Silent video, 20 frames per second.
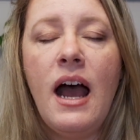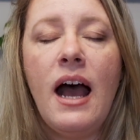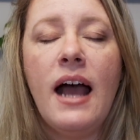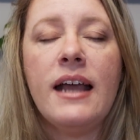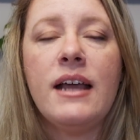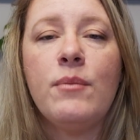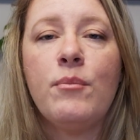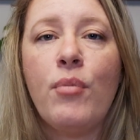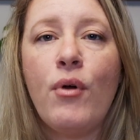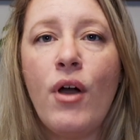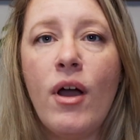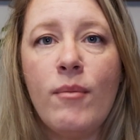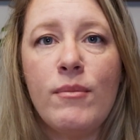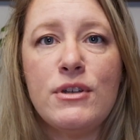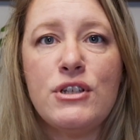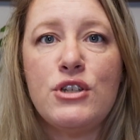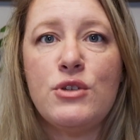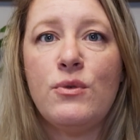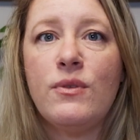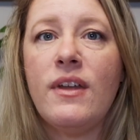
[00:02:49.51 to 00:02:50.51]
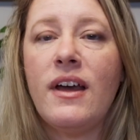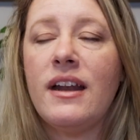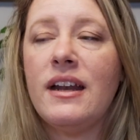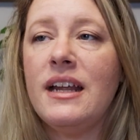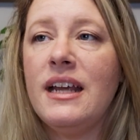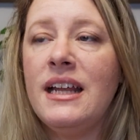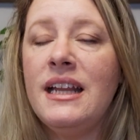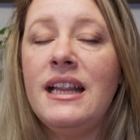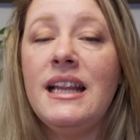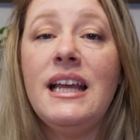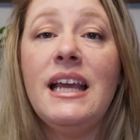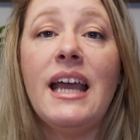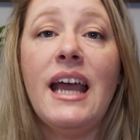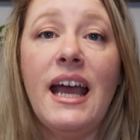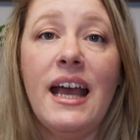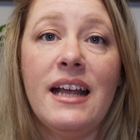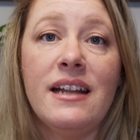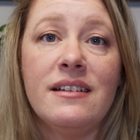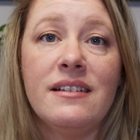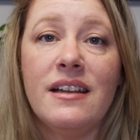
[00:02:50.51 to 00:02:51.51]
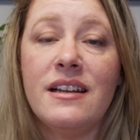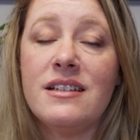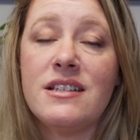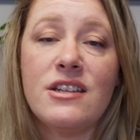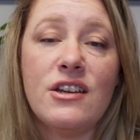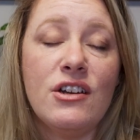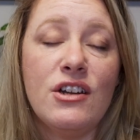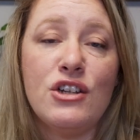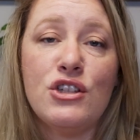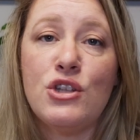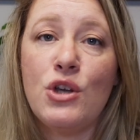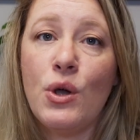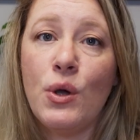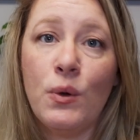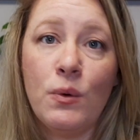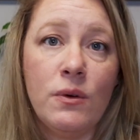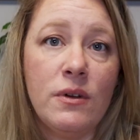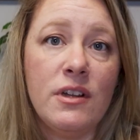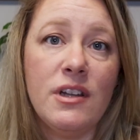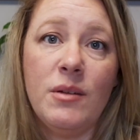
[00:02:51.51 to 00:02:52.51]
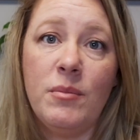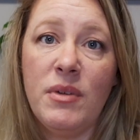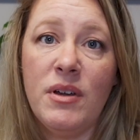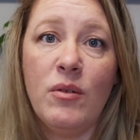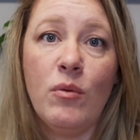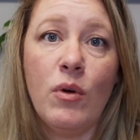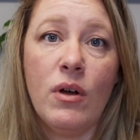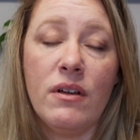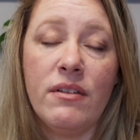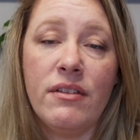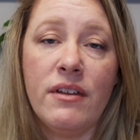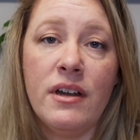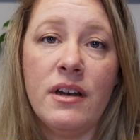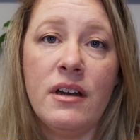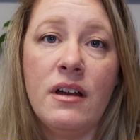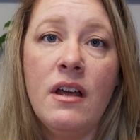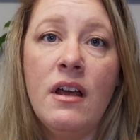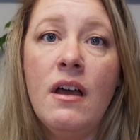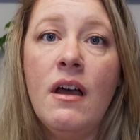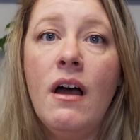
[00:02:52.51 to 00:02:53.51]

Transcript: I can promise you that in the end, it's going to totally be worth it